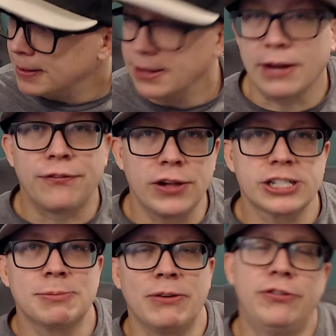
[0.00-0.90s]
And I
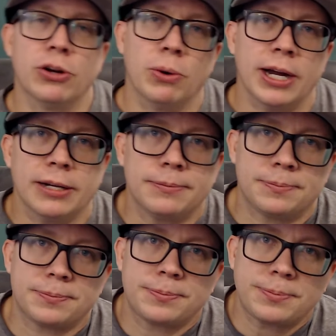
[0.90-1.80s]
flushed my foot away.
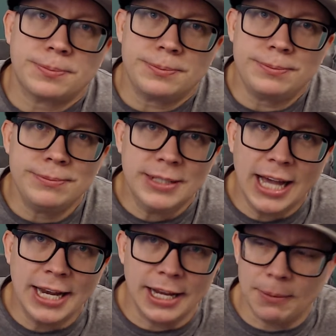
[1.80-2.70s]

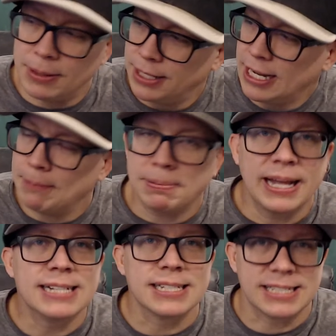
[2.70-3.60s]
God damn it. They got
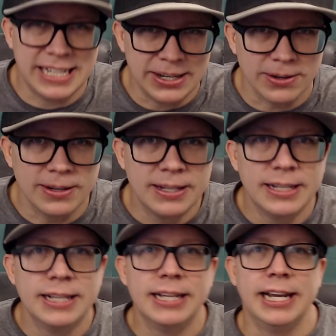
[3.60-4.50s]
places here
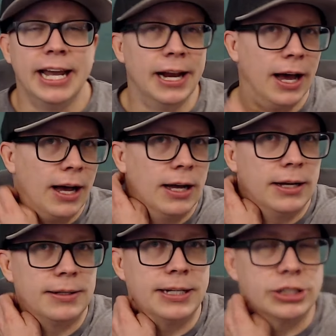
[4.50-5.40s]
in
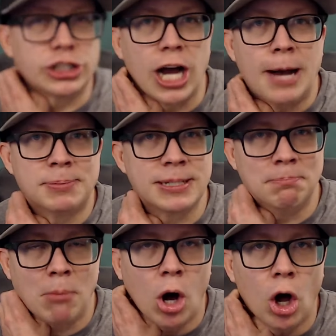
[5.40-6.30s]
shops and
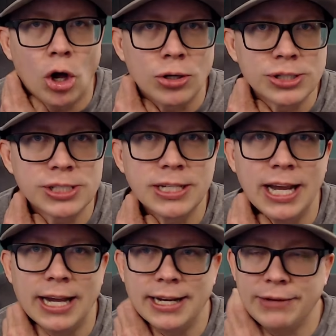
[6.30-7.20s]
malls
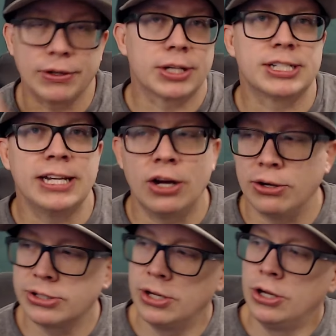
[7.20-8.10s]
and even
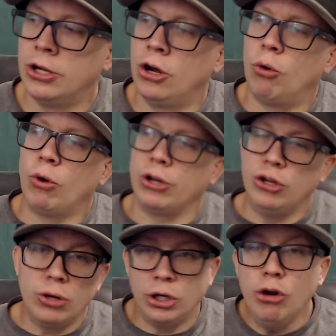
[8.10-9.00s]
casinos where
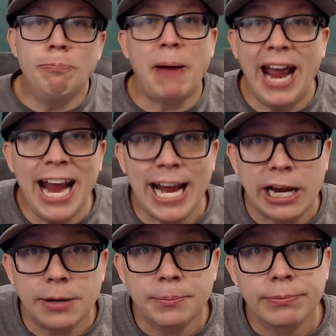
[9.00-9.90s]
you
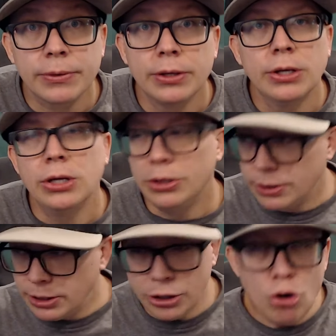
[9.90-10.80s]
pay
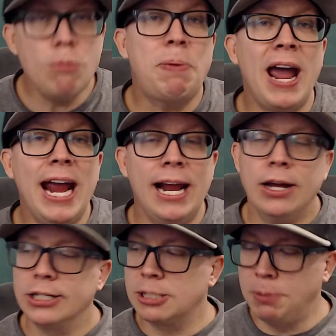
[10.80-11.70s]

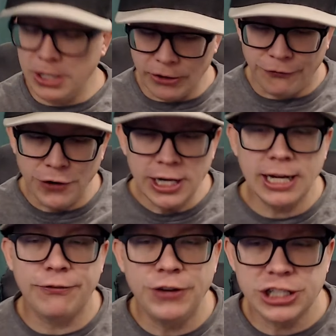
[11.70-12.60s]
to put your foot
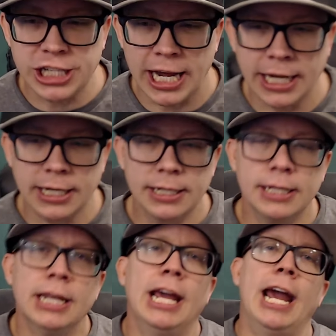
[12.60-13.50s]
in a fish tank,
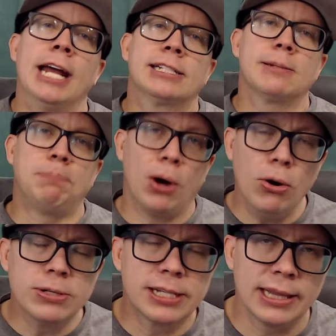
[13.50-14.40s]
and
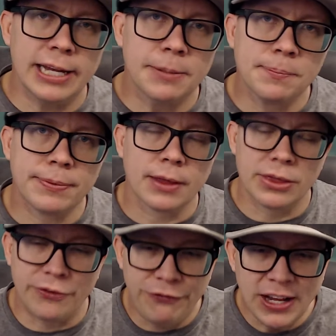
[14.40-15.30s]
supposedly
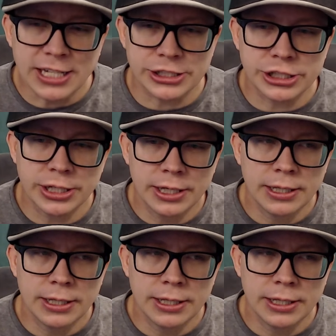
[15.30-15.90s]
the fish